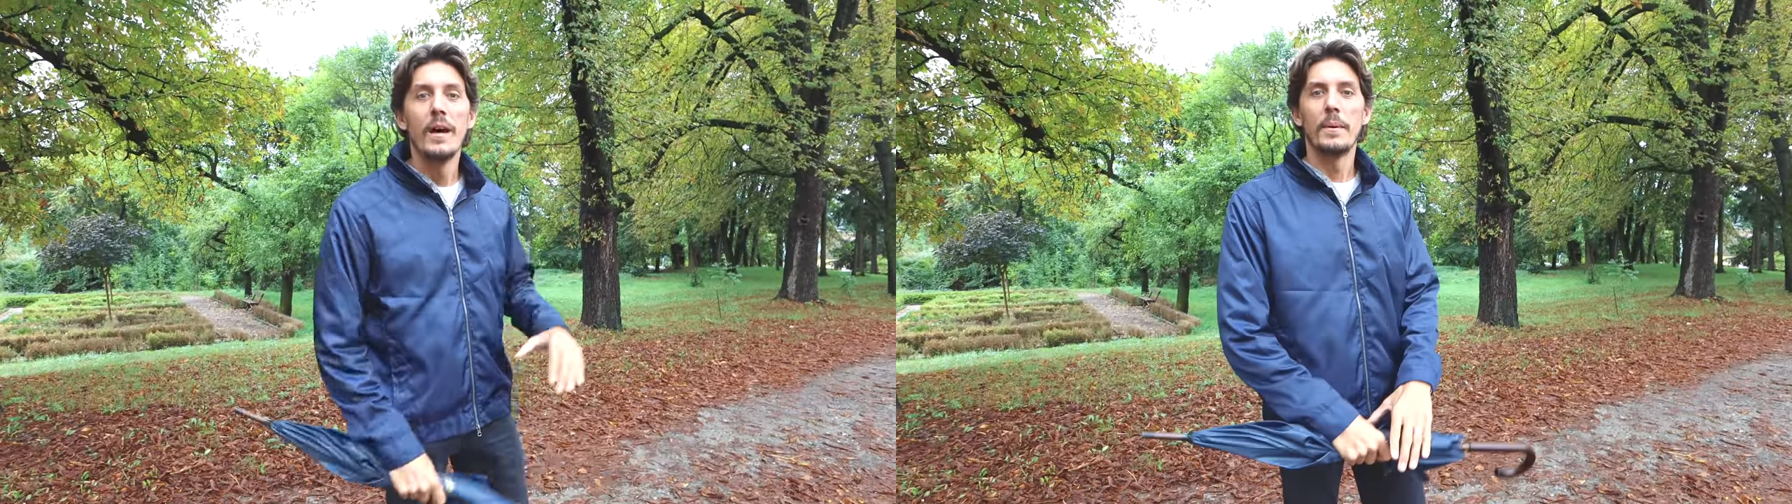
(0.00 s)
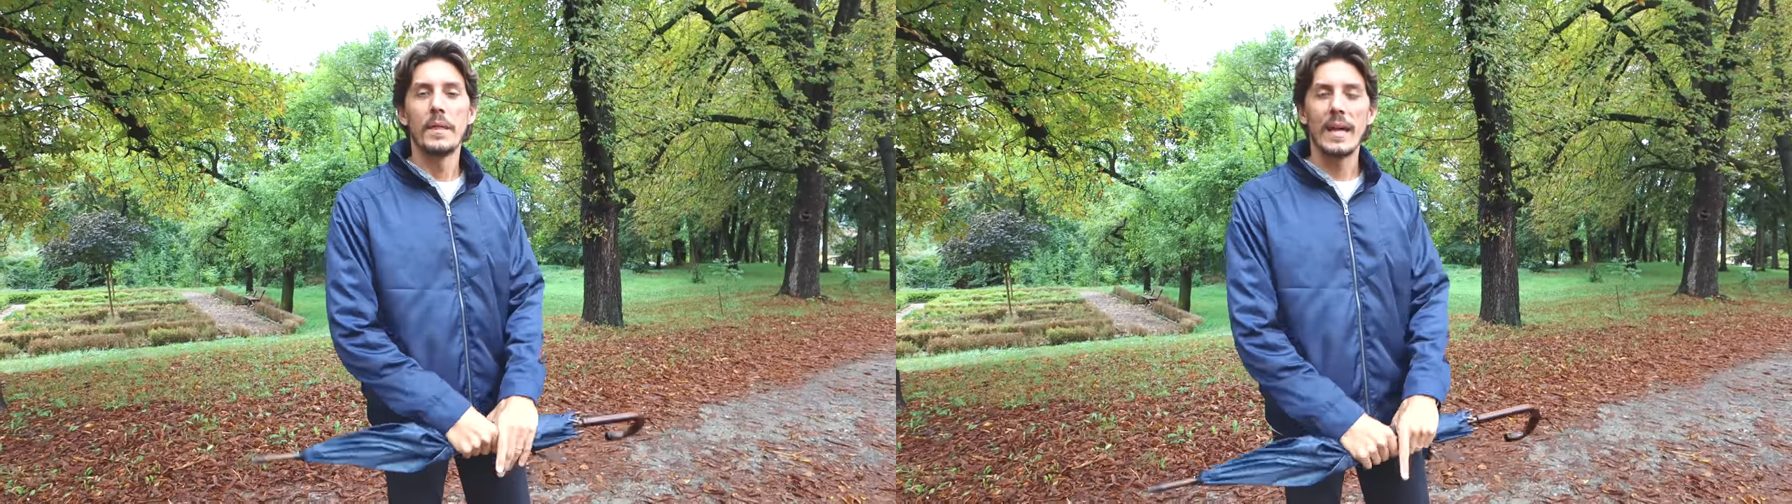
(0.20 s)

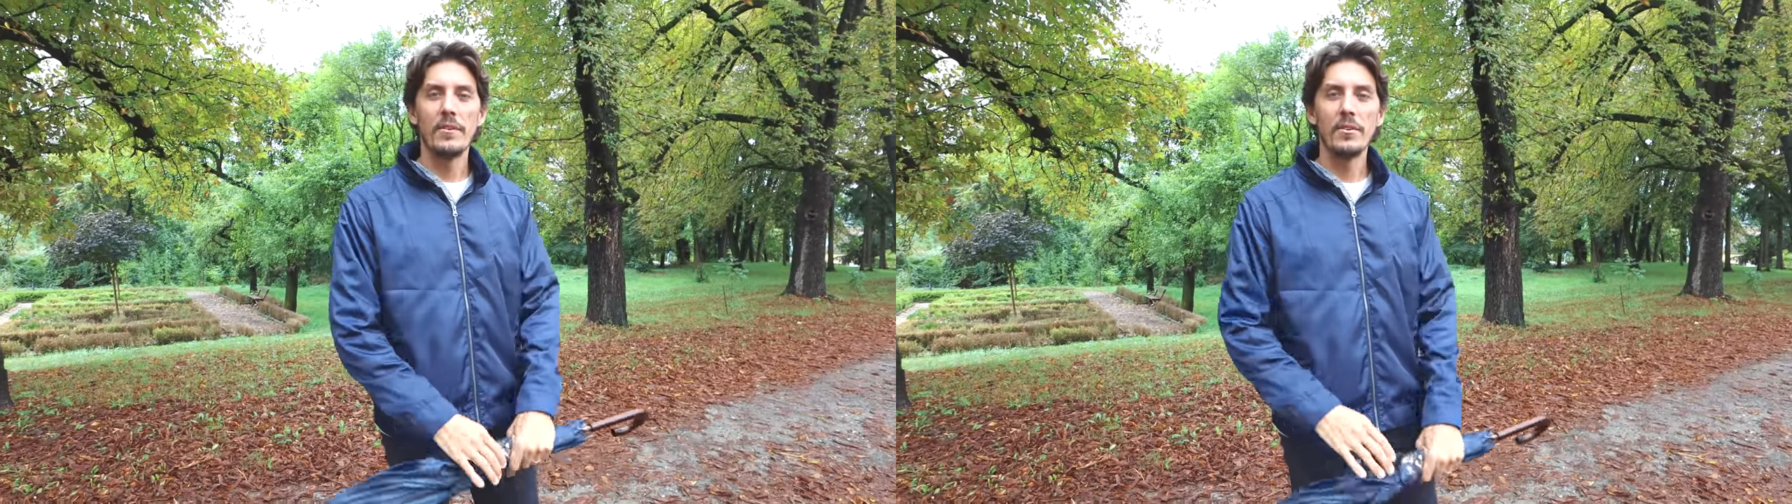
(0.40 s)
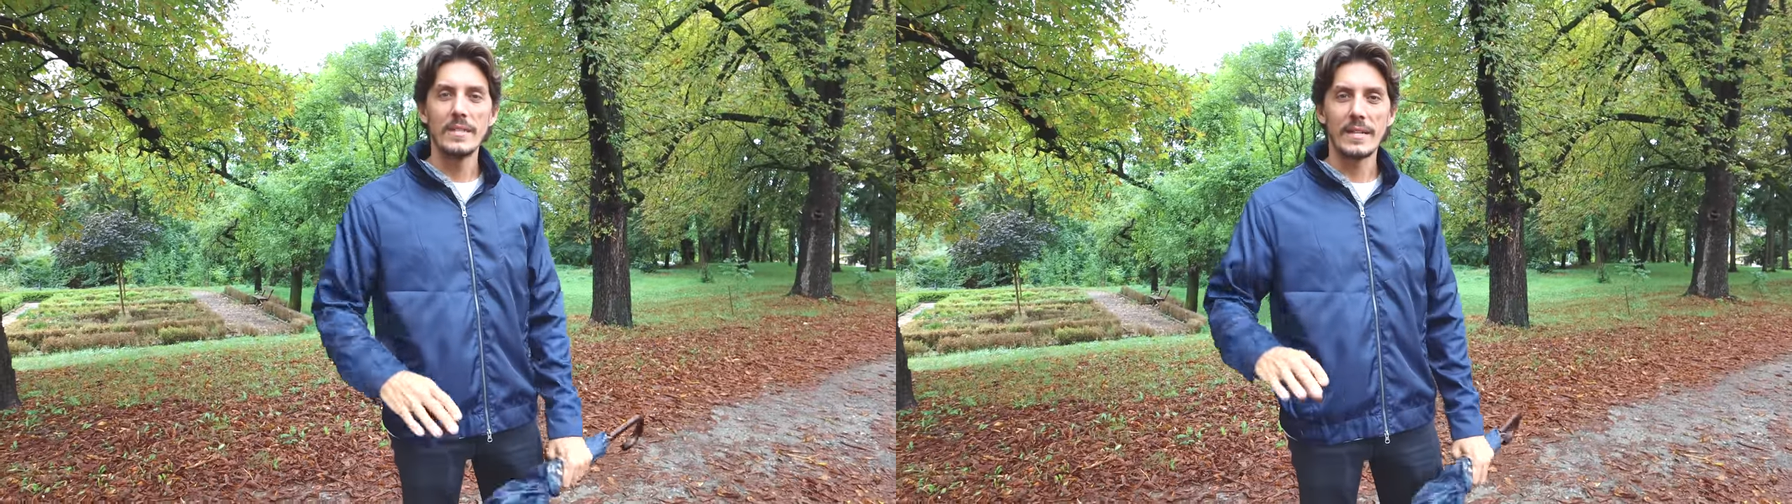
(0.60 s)
but they have
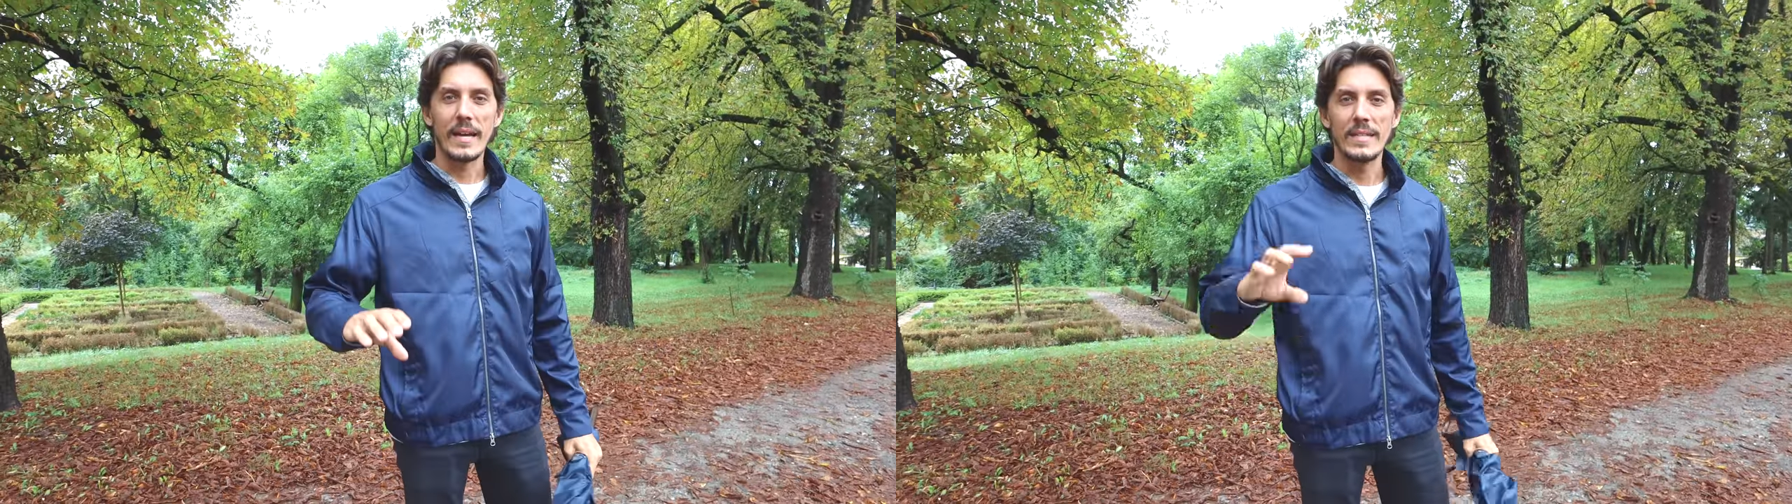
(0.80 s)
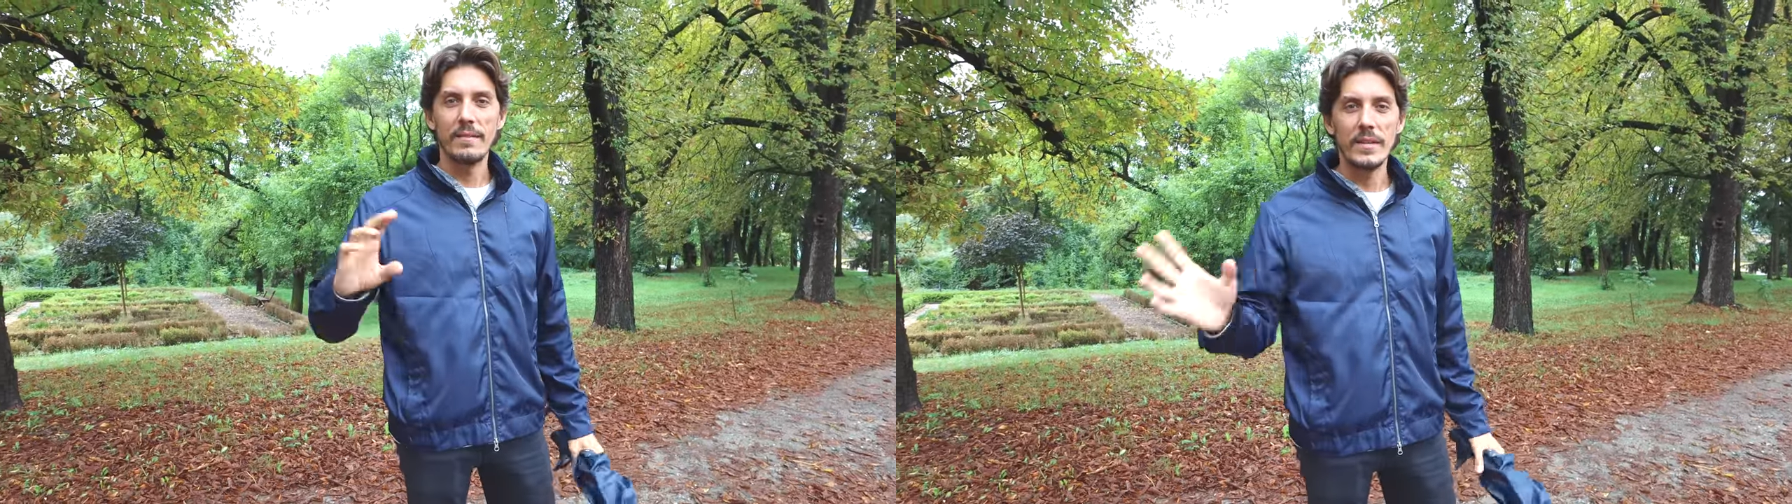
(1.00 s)
all these like
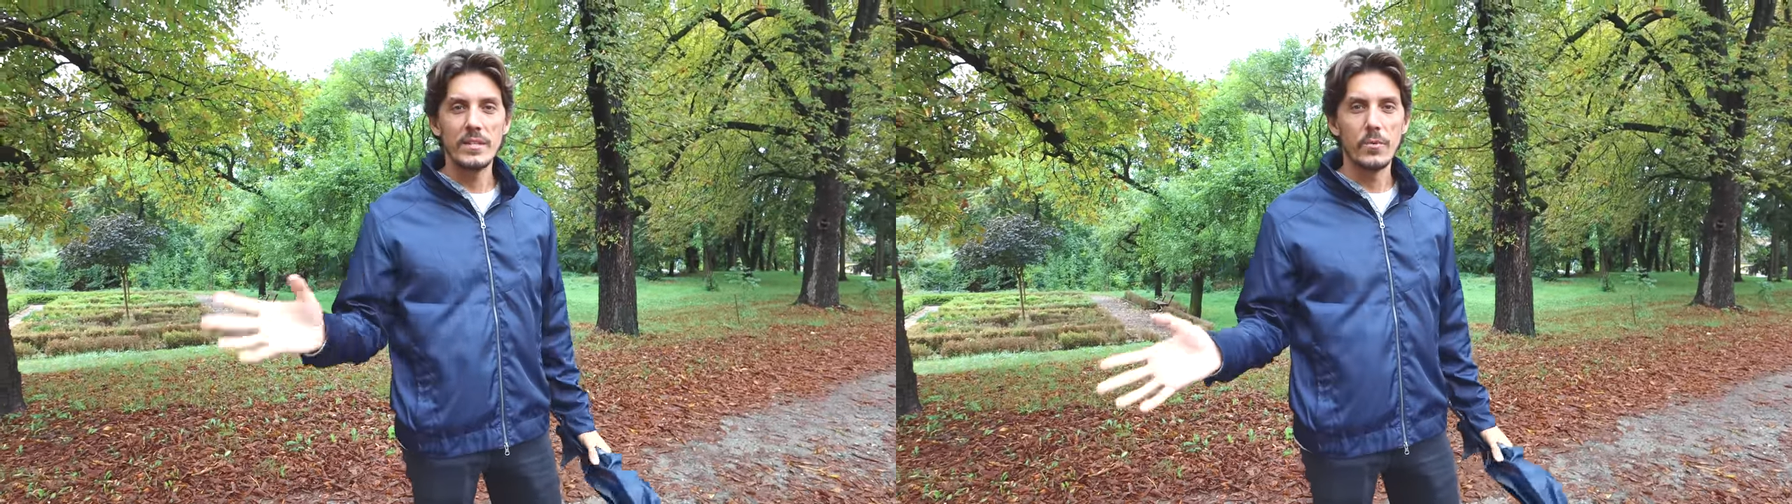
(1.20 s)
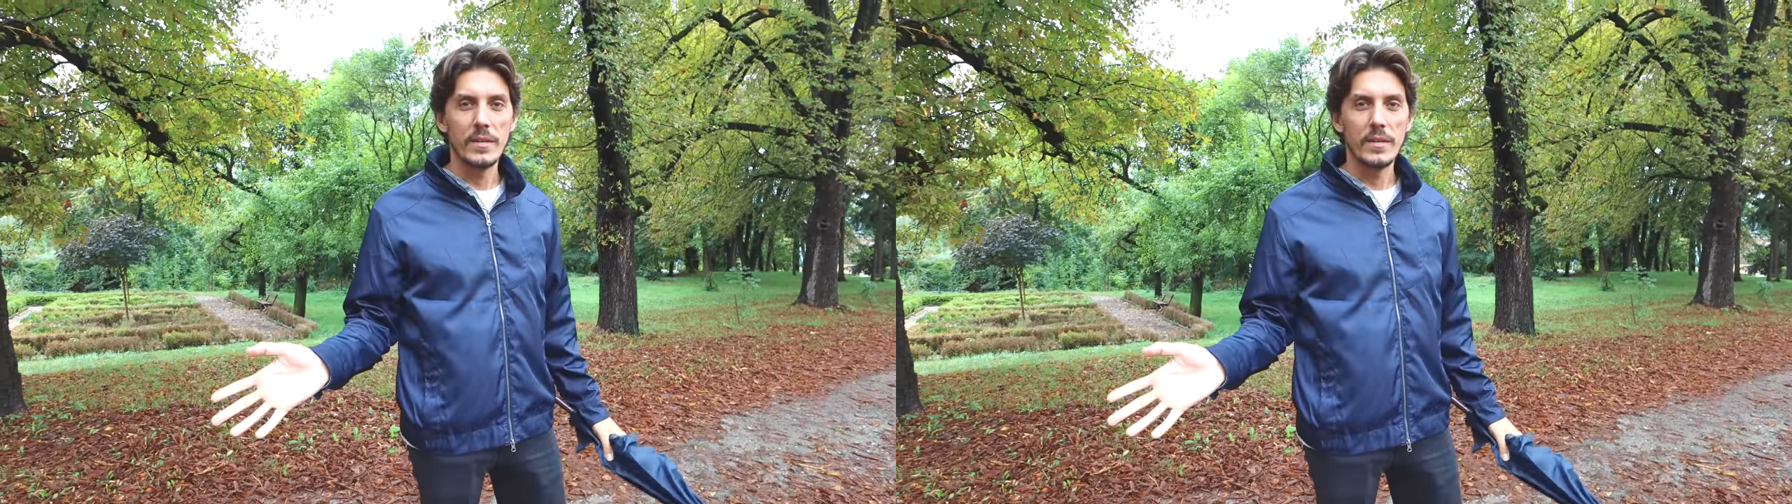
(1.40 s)
activities where